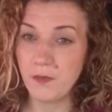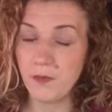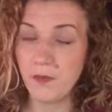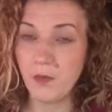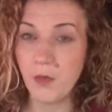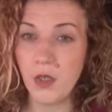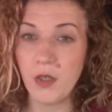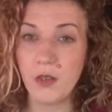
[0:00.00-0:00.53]

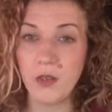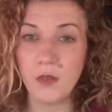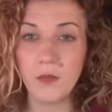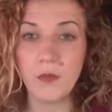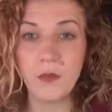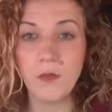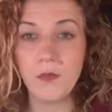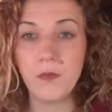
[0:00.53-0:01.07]
Well,
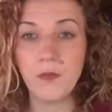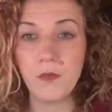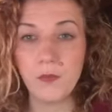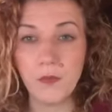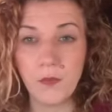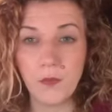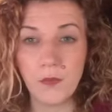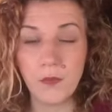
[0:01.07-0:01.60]

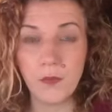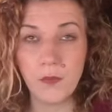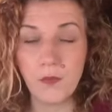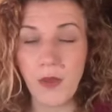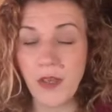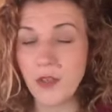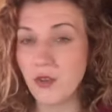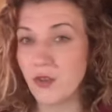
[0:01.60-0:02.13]

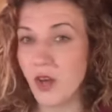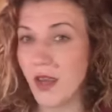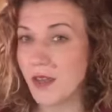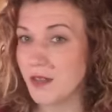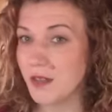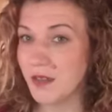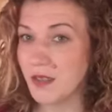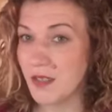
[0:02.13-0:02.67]
my
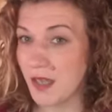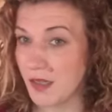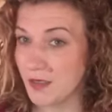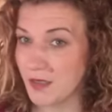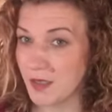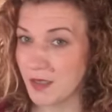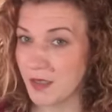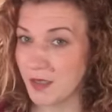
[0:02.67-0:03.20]
tried and
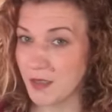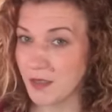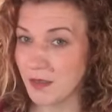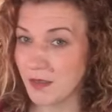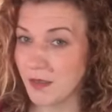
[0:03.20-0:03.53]
tested